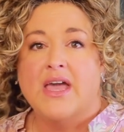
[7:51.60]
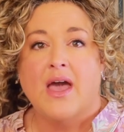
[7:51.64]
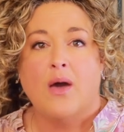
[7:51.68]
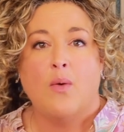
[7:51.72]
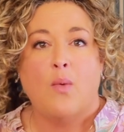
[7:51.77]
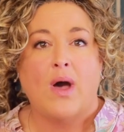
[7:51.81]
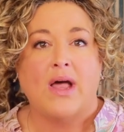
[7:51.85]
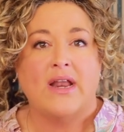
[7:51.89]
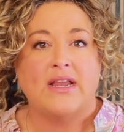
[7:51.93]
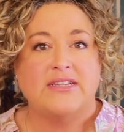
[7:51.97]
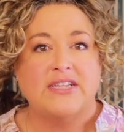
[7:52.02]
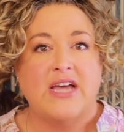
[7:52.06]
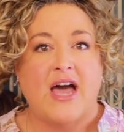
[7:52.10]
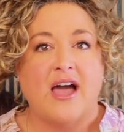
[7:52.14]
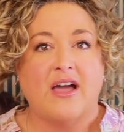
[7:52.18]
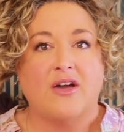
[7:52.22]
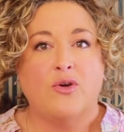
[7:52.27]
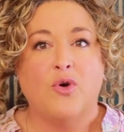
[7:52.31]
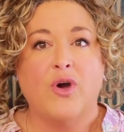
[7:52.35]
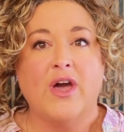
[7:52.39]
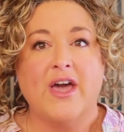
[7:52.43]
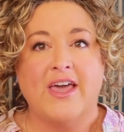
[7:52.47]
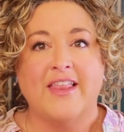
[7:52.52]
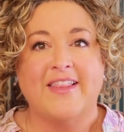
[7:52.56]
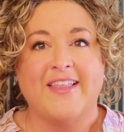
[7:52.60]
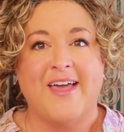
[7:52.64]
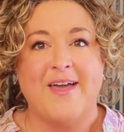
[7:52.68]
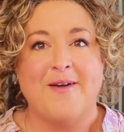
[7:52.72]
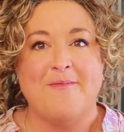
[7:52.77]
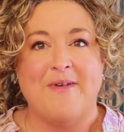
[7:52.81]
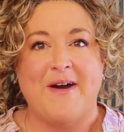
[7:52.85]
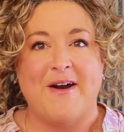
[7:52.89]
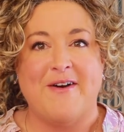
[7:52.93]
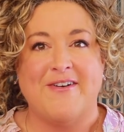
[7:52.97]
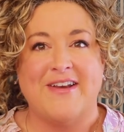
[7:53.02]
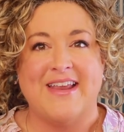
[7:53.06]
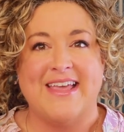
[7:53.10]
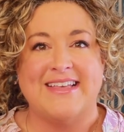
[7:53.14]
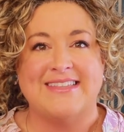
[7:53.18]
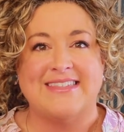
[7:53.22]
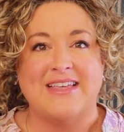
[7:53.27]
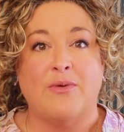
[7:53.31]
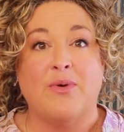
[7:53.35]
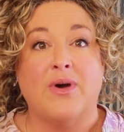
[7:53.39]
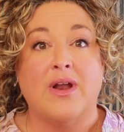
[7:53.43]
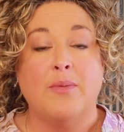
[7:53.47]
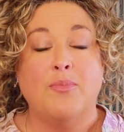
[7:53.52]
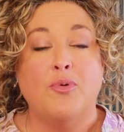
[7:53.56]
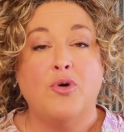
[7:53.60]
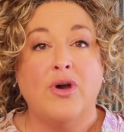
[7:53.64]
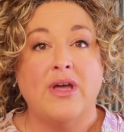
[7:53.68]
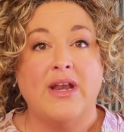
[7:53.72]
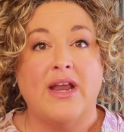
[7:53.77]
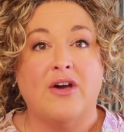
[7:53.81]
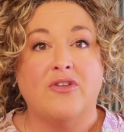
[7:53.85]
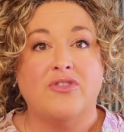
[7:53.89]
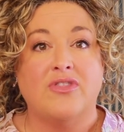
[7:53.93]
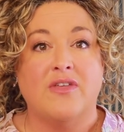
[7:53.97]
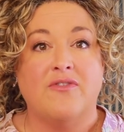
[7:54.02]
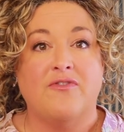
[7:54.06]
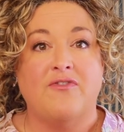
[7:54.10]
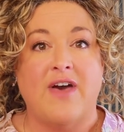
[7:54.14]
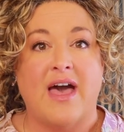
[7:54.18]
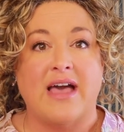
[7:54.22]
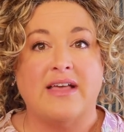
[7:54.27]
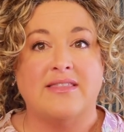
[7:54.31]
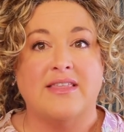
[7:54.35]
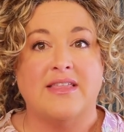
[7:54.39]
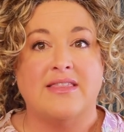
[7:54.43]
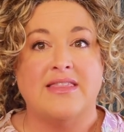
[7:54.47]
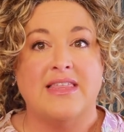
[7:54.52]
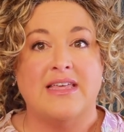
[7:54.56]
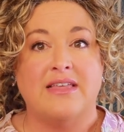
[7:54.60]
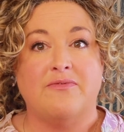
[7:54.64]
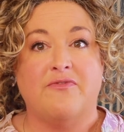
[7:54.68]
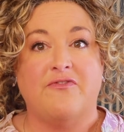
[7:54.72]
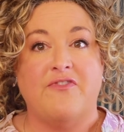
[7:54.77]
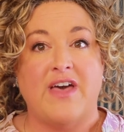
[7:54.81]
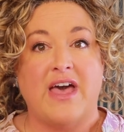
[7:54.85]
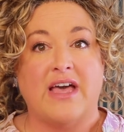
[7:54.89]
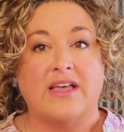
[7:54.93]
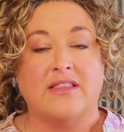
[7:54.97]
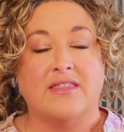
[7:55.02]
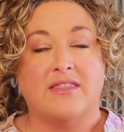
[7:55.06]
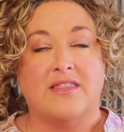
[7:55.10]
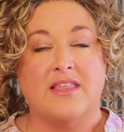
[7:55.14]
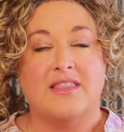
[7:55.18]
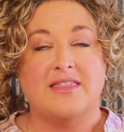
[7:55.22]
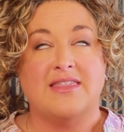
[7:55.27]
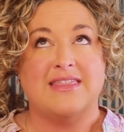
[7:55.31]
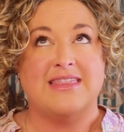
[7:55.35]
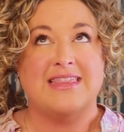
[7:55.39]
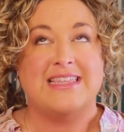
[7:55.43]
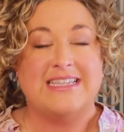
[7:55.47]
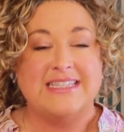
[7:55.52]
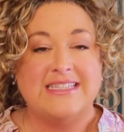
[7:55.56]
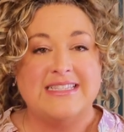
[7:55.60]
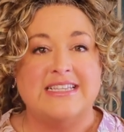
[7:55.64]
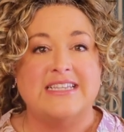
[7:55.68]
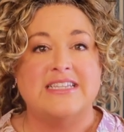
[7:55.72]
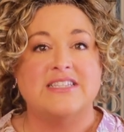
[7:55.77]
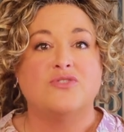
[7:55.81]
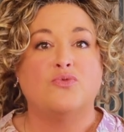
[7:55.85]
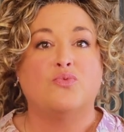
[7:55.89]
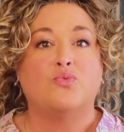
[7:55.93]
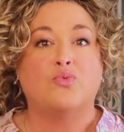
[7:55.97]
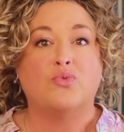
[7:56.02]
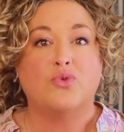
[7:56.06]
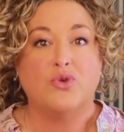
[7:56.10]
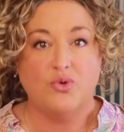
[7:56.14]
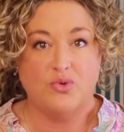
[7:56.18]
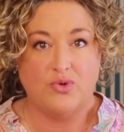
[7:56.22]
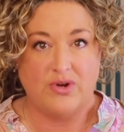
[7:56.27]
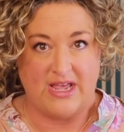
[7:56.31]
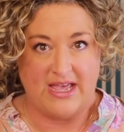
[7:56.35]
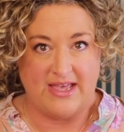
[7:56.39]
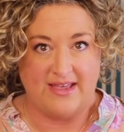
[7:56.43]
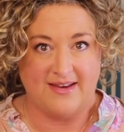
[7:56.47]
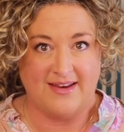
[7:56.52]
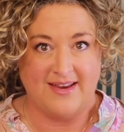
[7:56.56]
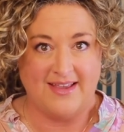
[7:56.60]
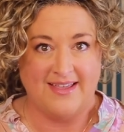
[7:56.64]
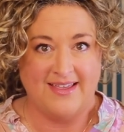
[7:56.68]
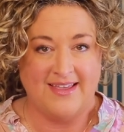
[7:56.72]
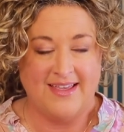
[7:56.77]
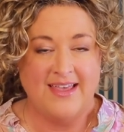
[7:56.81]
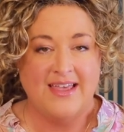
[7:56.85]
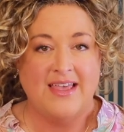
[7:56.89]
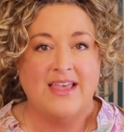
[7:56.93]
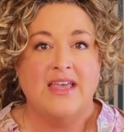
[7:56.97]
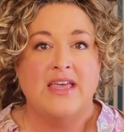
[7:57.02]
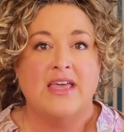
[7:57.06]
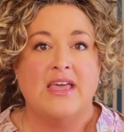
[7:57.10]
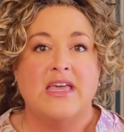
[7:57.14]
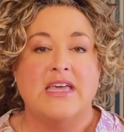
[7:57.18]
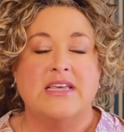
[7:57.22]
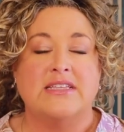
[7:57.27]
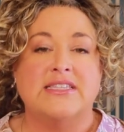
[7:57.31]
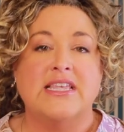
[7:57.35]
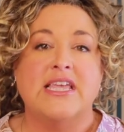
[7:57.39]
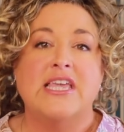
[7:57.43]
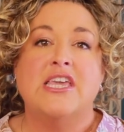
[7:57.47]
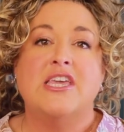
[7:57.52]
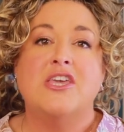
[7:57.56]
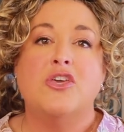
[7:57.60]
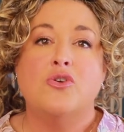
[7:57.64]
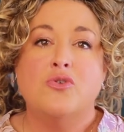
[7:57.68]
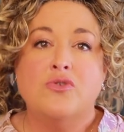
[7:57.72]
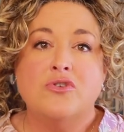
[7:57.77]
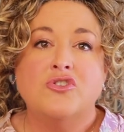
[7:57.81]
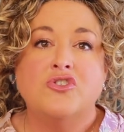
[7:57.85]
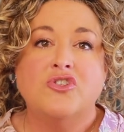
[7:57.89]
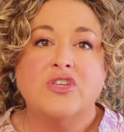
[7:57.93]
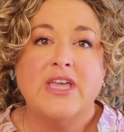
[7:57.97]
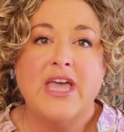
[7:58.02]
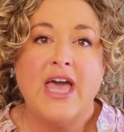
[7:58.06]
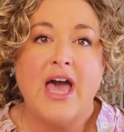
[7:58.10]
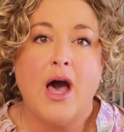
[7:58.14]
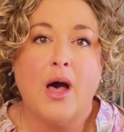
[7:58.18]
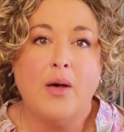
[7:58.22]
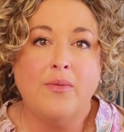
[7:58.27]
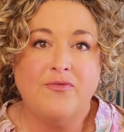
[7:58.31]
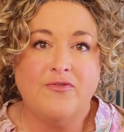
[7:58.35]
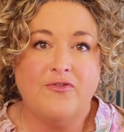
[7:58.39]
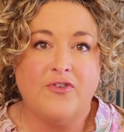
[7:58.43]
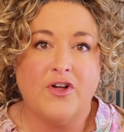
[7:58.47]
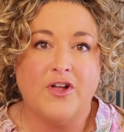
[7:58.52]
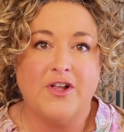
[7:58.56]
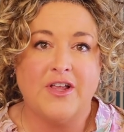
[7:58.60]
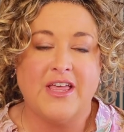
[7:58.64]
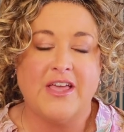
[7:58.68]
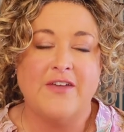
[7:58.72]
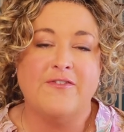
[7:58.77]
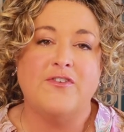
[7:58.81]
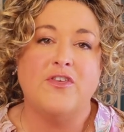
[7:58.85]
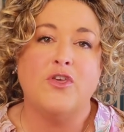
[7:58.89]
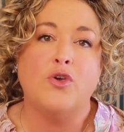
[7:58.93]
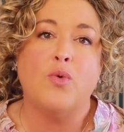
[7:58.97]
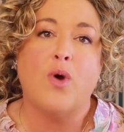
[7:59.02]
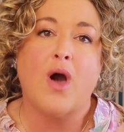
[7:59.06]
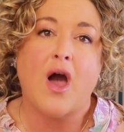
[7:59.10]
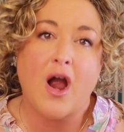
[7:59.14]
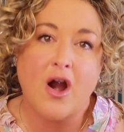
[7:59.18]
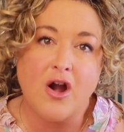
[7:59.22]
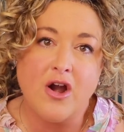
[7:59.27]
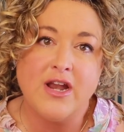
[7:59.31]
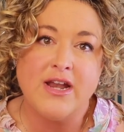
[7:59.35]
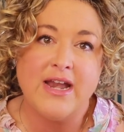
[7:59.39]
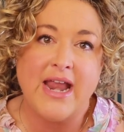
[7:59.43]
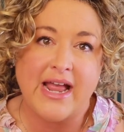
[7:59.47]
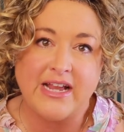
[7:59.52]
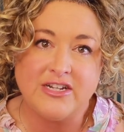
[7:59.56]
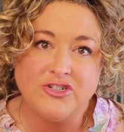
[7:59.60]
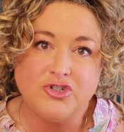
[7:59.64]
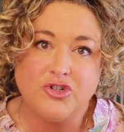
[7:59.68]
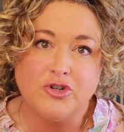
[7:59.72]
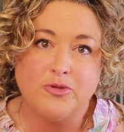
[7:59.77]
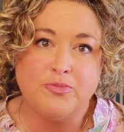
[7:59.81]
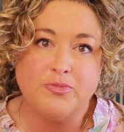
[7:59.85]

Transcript: I want to talk quickly about is I want to point out the fact that the fact that this is rooted is hugely helpful if you are a natural